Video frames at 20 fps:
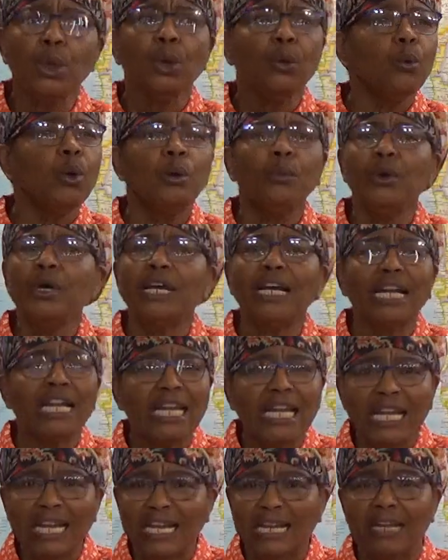When we're
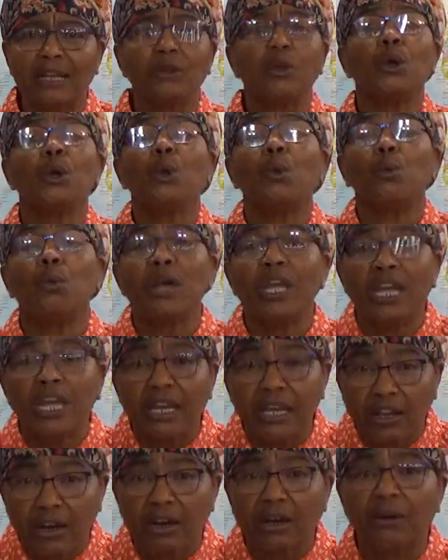cleaning, we
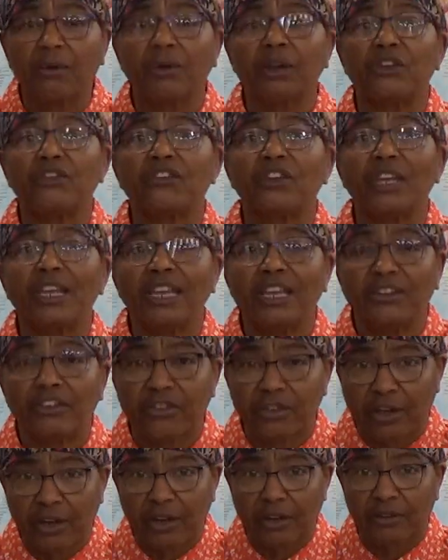encourage
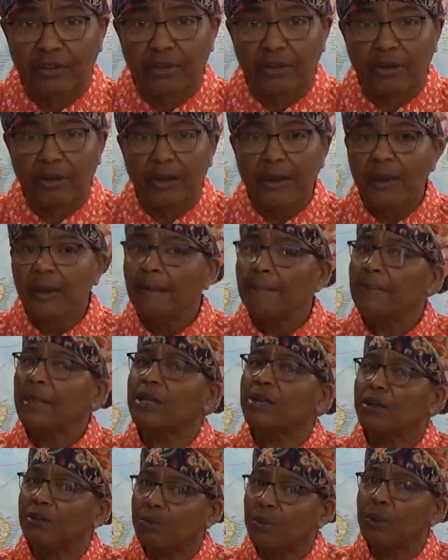each other
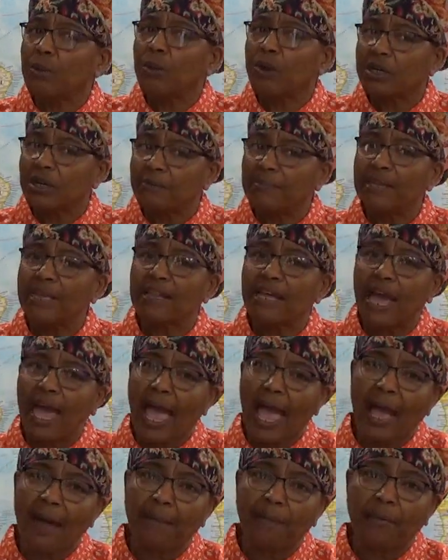because we want to be the
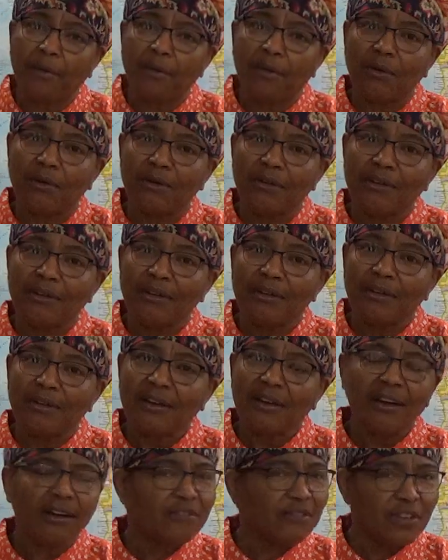apple
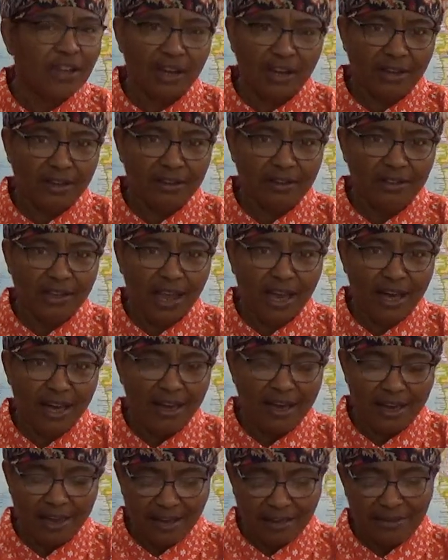of Yah's
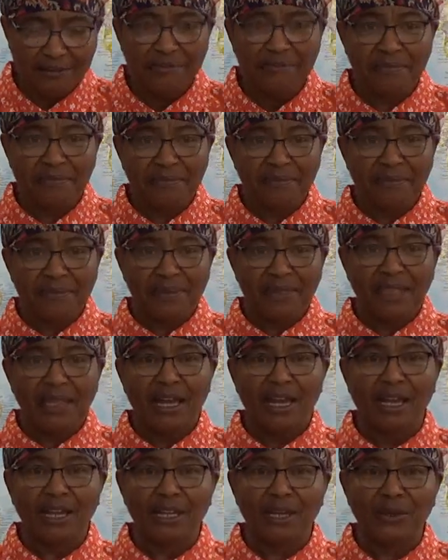eye.
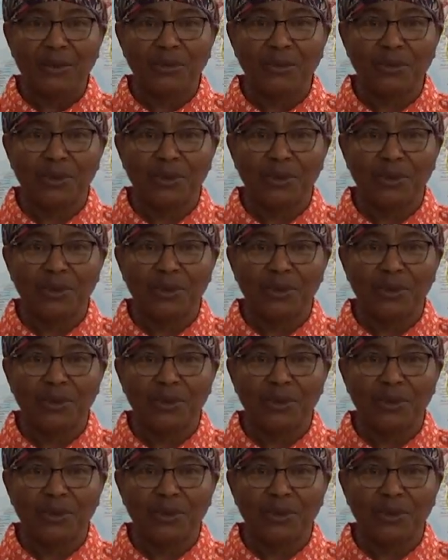Hallelujah.